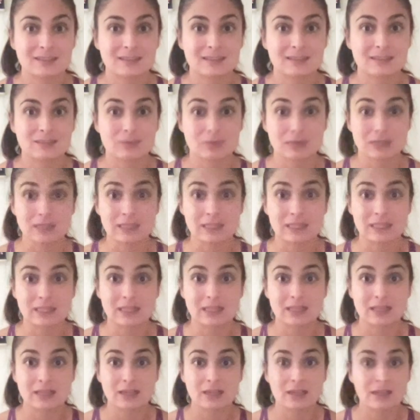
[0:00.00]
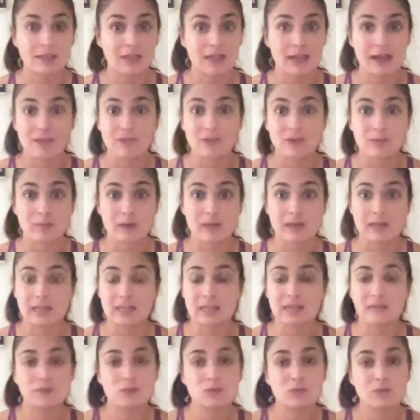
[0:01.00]
Really, everybody. And
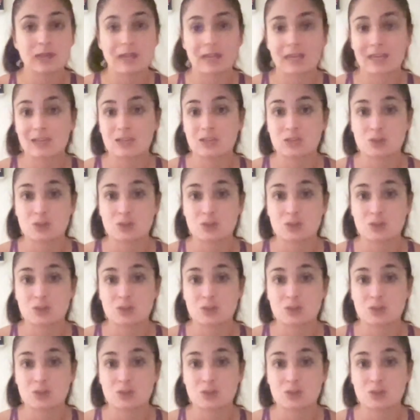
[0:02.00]
if you can't,